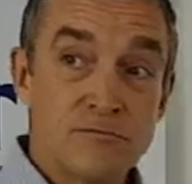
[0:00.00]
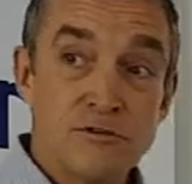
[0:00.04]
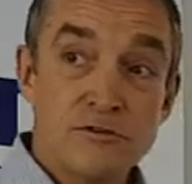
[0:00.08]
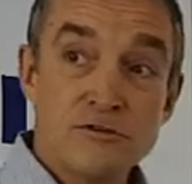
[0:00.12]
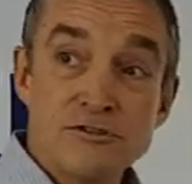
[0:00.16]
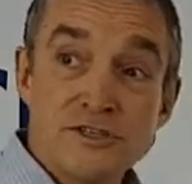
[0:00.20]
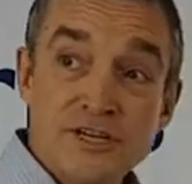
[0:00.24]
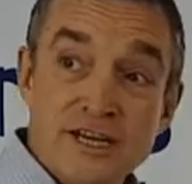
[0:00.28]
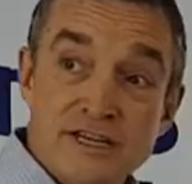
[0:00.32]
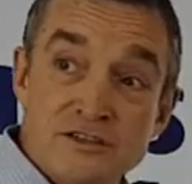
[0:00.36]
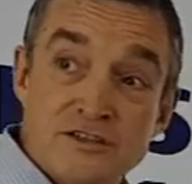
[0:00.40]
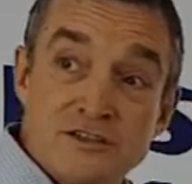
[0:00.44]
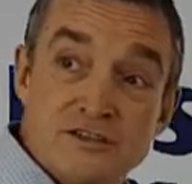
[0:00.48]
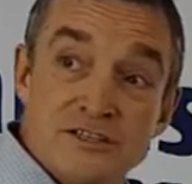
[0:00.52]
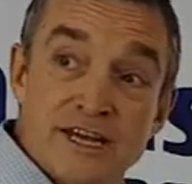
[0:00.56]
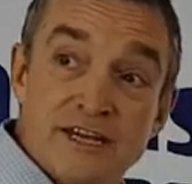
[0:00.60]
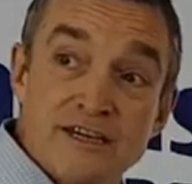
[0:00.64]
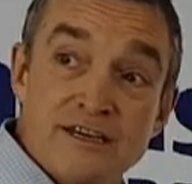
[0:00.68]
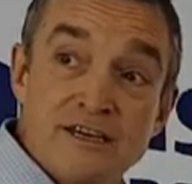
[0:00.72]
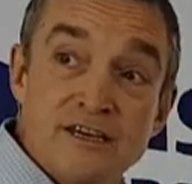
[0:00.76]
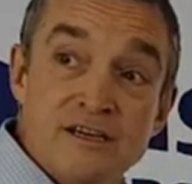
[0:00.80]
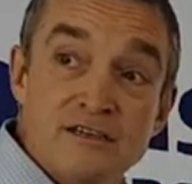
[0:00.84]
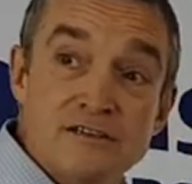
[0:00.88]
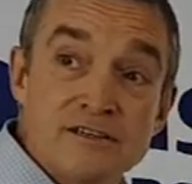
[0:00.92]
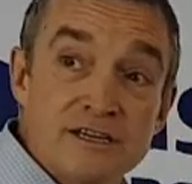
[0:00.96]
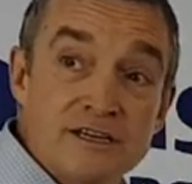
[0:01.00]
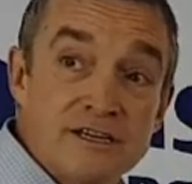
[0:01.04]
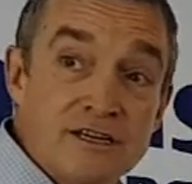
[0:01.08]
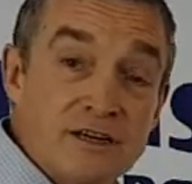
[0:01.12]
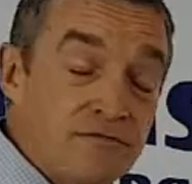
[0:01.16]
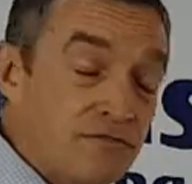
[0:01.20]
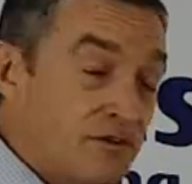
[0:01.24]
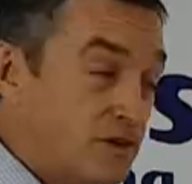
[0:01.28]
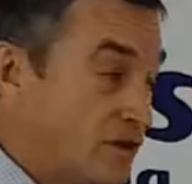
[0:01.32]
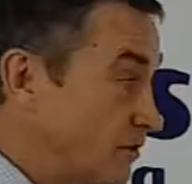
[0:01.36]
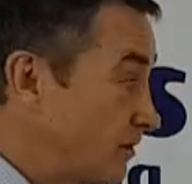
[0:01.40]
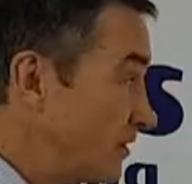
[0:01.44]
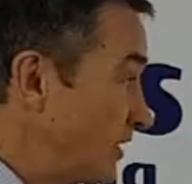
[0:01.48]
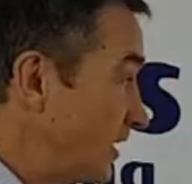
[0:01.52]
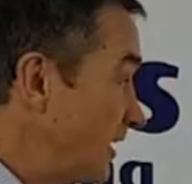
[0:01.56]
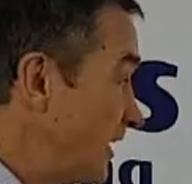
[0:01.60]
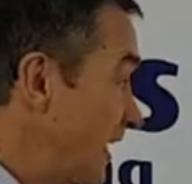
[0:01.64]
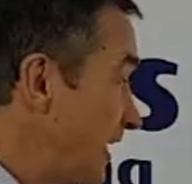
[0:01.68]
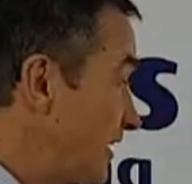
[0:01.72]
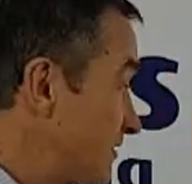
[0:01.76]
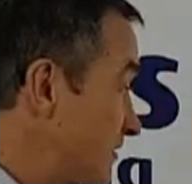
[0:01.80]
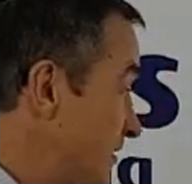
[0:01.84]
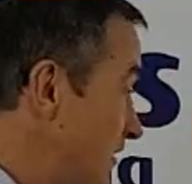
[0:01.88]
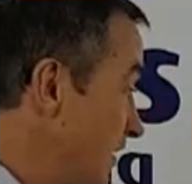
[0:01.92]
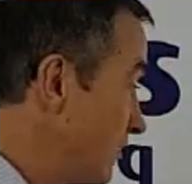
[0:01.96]
Projects are taking significantly
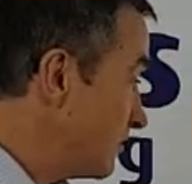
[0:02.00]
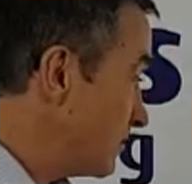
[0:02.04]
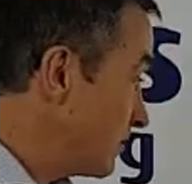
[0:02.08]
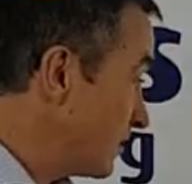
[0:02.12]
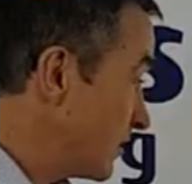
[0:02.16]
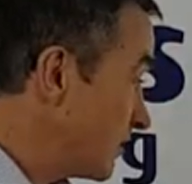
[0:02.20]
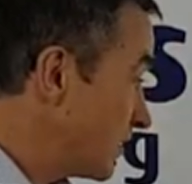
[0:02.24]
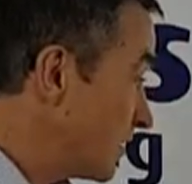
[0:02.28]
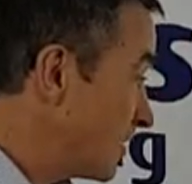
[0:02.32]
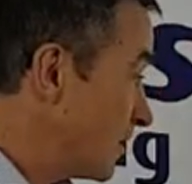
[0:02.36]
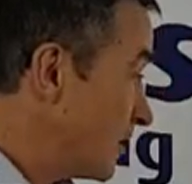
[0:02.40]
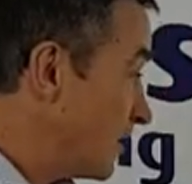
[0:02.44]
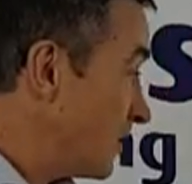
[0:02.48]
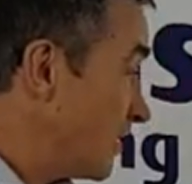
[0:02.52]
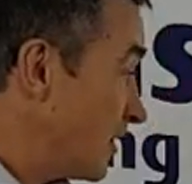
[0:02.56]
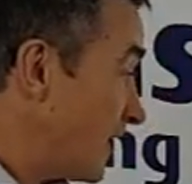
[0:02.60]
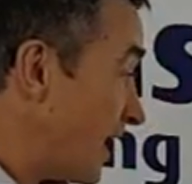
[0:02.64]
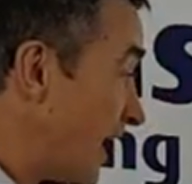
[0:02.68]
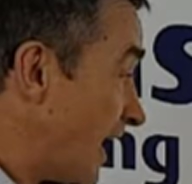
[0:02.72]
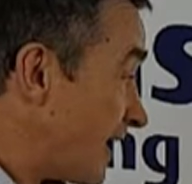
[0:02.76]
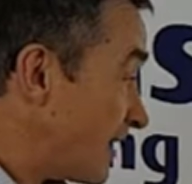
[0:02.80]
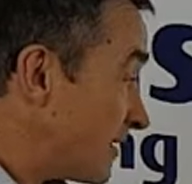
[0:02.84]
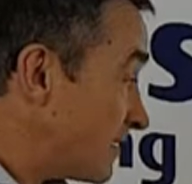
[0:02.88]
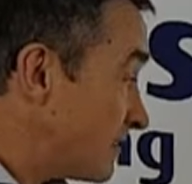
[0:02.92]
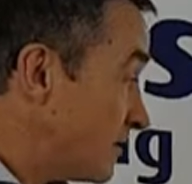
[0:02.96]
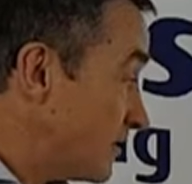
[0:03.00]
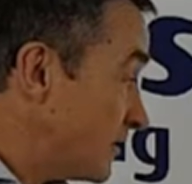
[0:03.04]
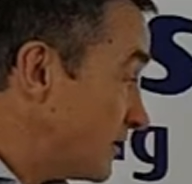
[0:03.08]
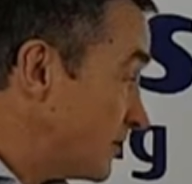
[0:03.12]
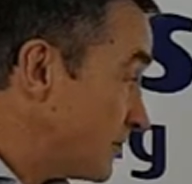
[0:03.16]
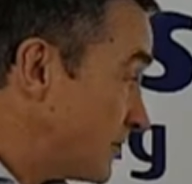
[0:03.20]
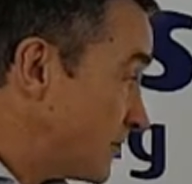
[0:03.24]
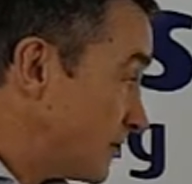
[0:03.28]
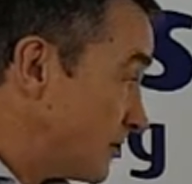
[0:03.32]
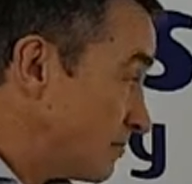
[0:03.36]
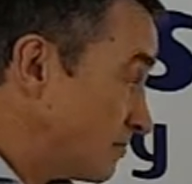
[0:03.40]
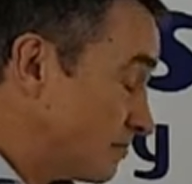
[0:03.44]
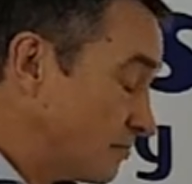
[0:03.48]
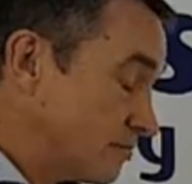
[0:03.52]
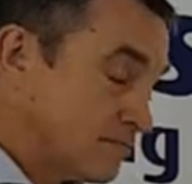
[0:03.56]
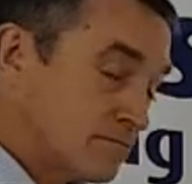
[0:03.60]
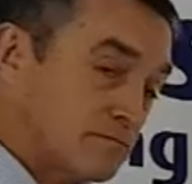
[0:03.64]
less long. And,